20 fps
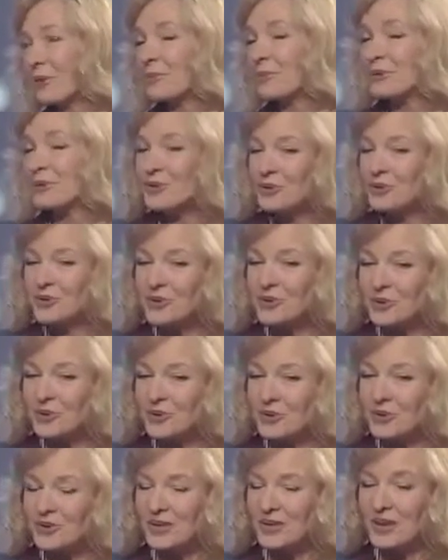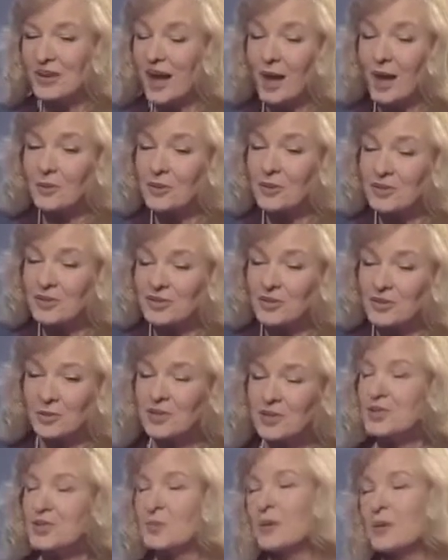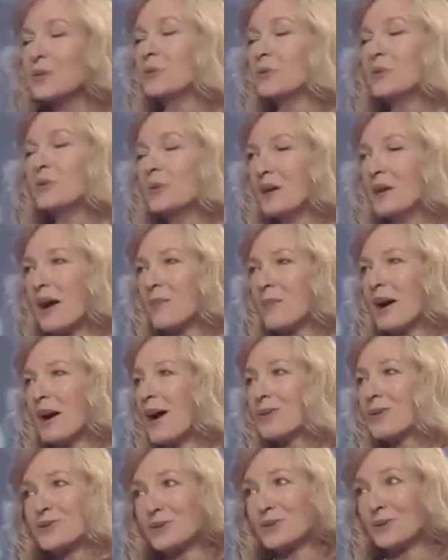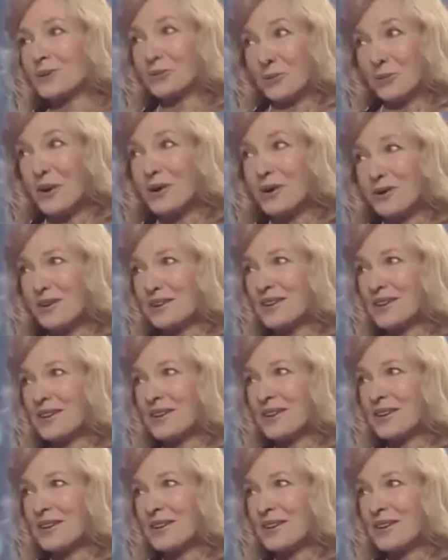But you only, I wish twist speak would become a household word,